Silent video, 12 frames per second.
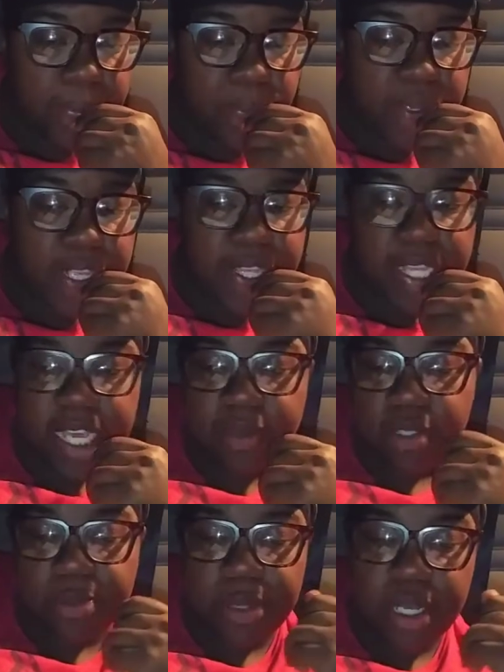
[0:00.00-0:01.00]
with a
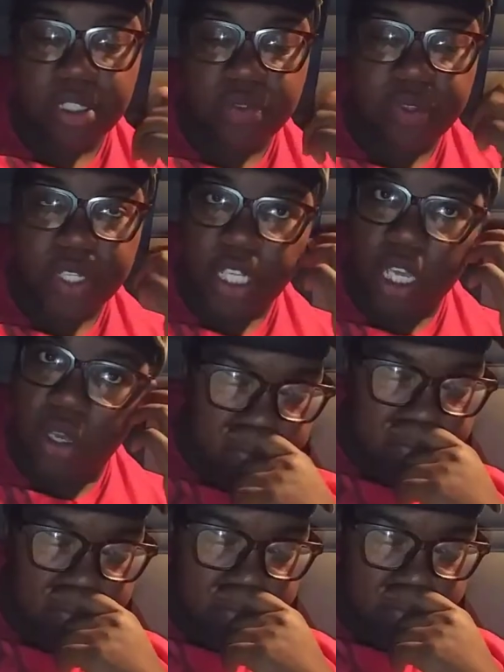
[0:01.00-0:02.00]
response
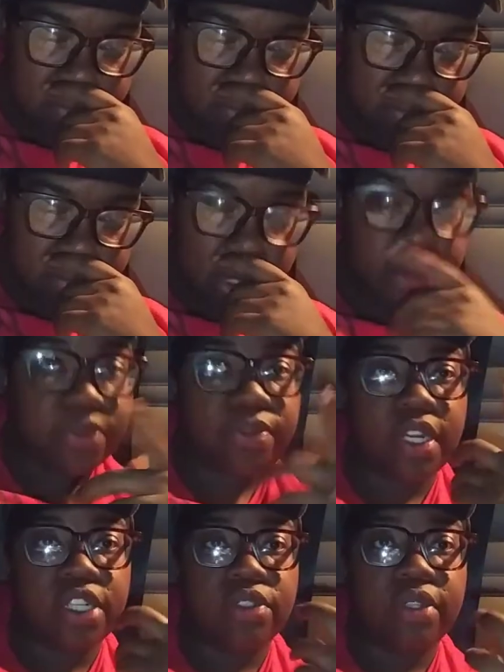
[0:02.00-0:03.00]
video, but
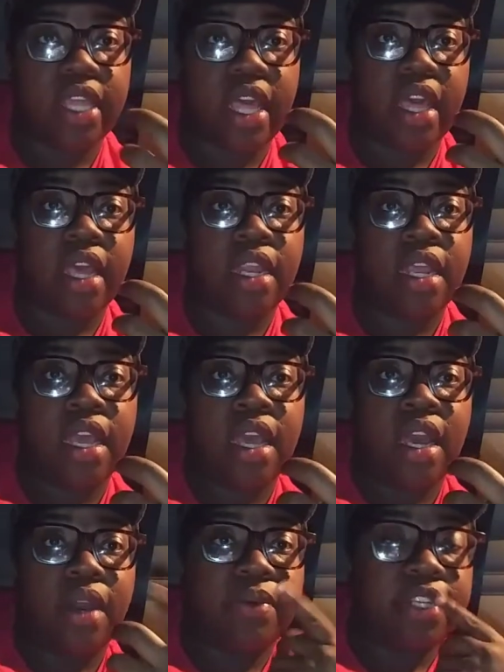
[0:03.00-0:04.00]
before I do that, I
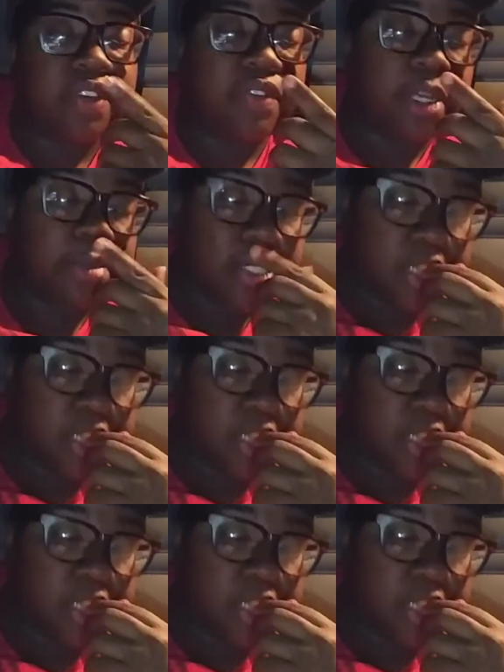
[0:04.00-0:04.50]
want to give a couple of